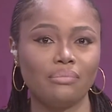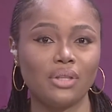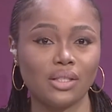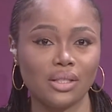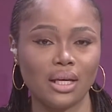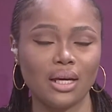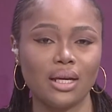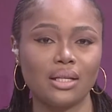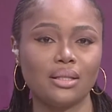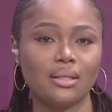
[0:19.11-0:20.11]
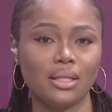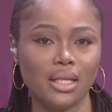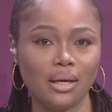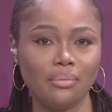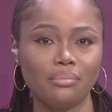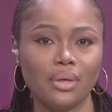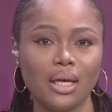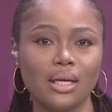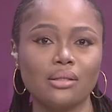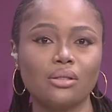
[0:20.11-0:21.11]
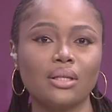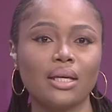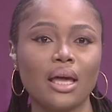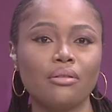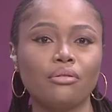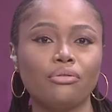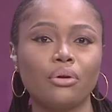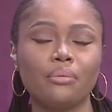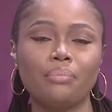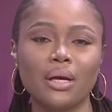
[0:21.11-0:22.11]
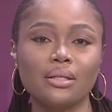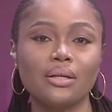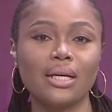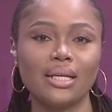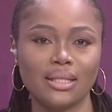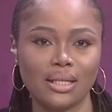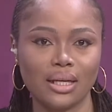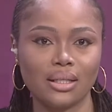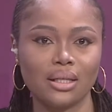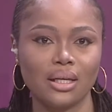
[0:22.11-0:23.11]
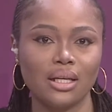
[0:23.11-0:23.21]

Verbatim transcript: This year, its theme is Together for a Better Internet.